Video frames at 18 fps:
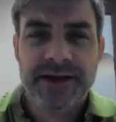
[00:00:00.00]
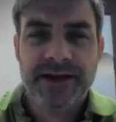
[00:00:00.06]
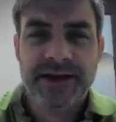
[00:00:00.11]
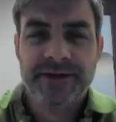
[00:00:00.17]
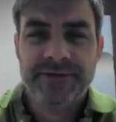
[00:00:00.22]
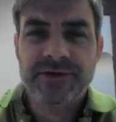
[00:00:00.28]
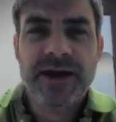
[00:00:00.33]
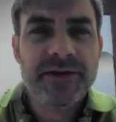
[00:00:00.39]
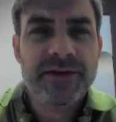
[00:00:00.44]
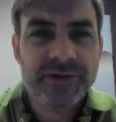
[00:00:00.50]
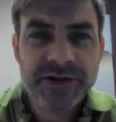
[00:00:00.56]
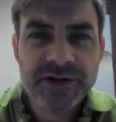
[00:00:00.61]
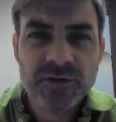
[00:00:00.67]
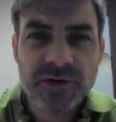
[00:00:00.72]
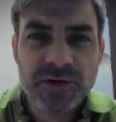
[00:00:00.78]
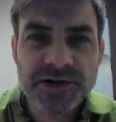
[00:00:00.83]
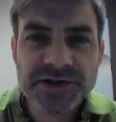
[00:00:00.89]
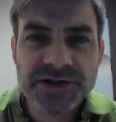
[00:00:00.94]
If you have any
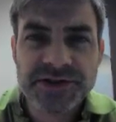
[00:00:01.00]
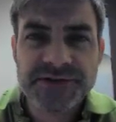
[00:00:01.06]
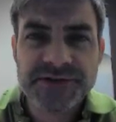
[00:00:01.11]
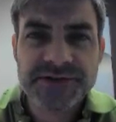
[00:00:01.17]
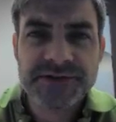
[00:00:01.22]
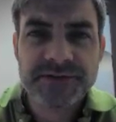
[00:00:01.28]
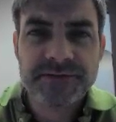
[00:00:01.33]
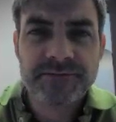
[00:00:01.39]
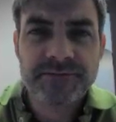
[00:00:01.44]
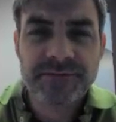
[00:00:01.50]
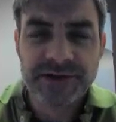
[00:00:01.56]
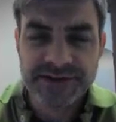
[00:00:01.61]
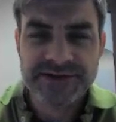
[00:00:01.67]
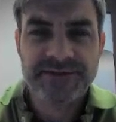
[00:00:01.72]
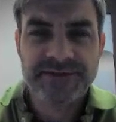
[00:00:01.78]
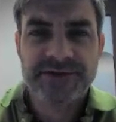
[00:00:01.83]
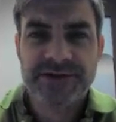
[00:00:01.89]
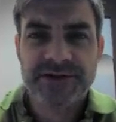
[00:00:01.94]
questions,
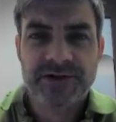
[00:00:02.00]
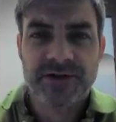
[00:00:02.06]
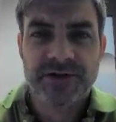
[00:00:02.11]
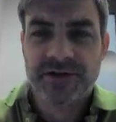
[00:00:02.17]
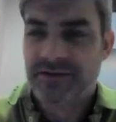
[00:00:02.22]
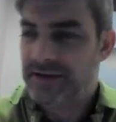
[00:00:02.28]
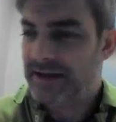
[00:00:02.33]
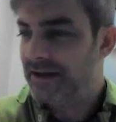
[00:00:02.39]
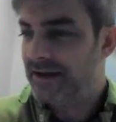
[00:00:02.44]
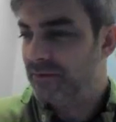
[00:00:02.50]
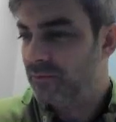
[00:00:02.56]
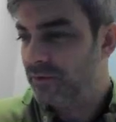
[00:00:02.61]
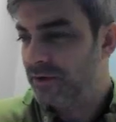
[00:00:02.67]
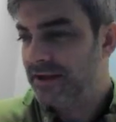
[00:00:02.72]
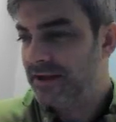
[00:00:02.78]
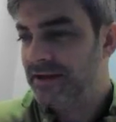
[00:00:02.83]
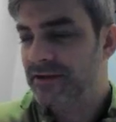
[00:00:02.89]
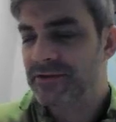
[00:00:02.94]
please give us a call at
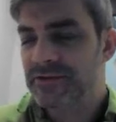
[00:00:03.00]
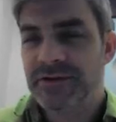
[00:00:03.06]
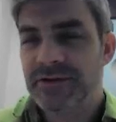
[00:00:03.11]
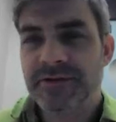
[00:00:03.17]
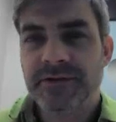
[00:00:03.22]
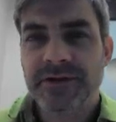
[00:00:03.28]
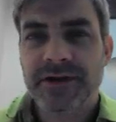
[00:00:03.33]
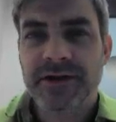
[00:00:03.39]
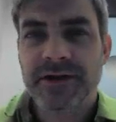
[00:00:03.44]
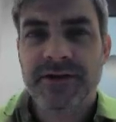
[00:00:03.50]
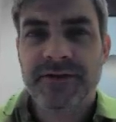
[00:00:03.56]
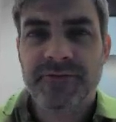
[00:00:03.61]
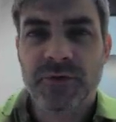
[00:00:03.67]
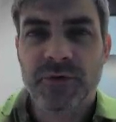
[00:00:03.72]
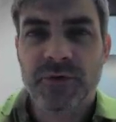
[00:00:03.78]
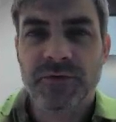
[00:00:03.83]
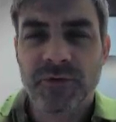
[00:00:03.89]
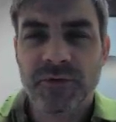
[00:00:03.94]

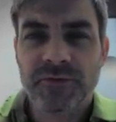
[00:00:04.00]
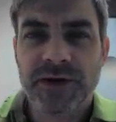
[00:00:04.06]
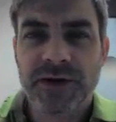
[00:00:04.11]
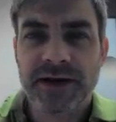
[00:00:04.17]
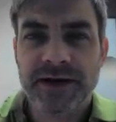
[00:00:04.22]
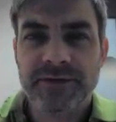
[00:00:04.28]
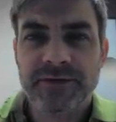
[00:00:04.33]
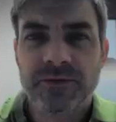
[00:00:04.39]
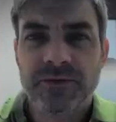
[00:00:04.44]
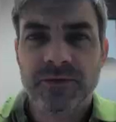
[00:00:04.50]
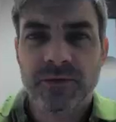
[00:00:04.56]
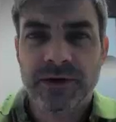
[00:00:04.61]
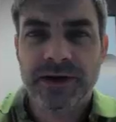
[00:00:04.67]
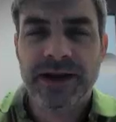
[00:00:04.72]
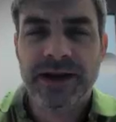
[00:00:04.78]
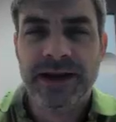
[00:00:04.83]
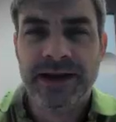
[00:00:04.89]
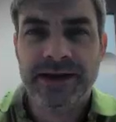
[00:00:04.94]

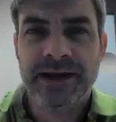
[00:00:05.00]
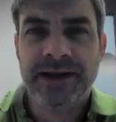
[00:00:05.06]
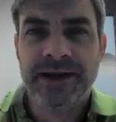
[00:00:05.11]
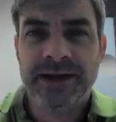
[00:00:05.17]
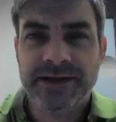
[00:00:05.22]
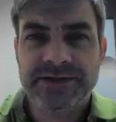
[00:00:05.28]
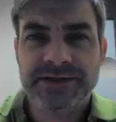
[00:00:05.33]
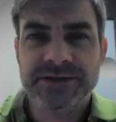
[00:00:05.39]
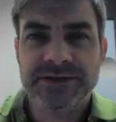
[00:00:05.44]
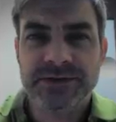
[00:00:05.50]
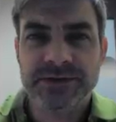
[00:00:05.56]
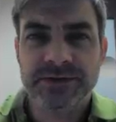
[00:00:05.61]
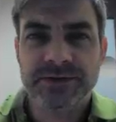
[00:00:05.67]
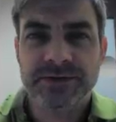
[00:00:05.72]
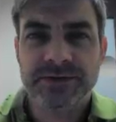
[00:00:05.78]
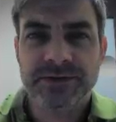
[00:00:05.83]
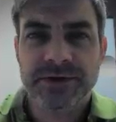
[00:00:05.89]
1-800-445-1882.